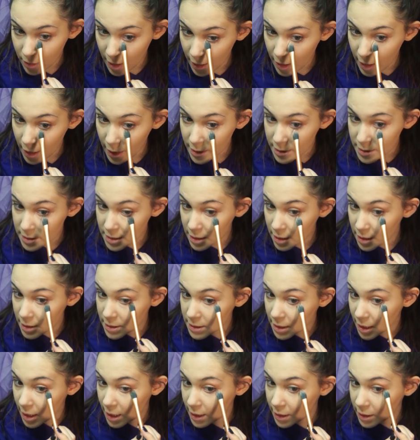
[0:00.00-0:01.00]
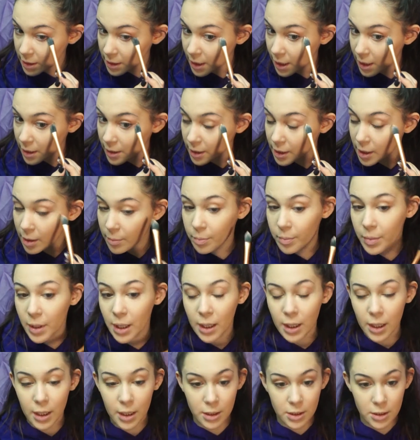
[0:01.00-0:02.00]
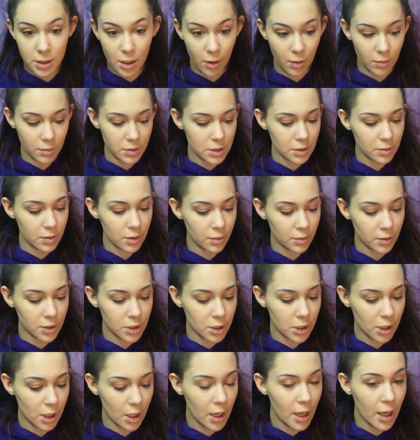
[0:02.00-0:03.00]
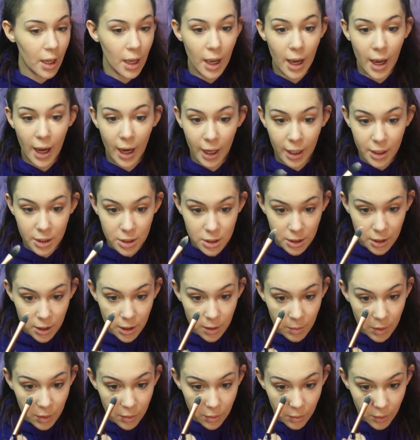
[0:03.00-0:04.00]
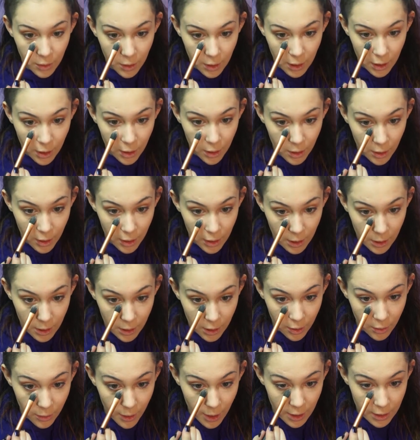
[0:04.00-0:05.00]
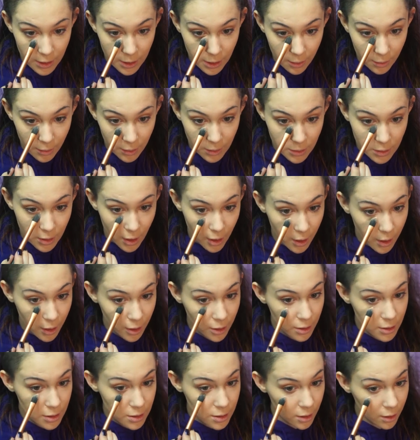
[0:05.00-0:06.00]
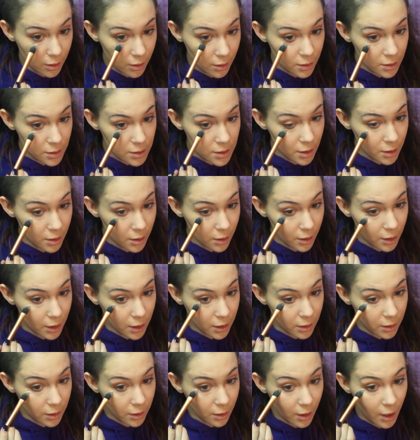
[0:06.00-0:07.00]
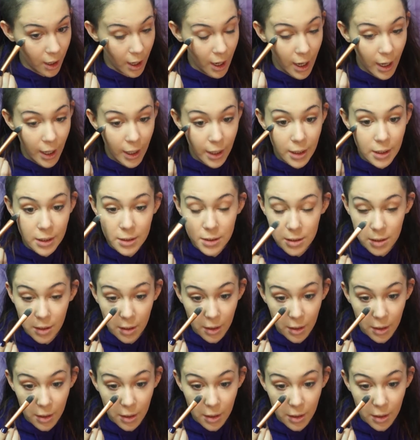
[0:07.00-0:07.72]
Yeah, I see that's kind of got like a pinky tone to it, which actually could be really good at correcting darker circles underneath your eyes.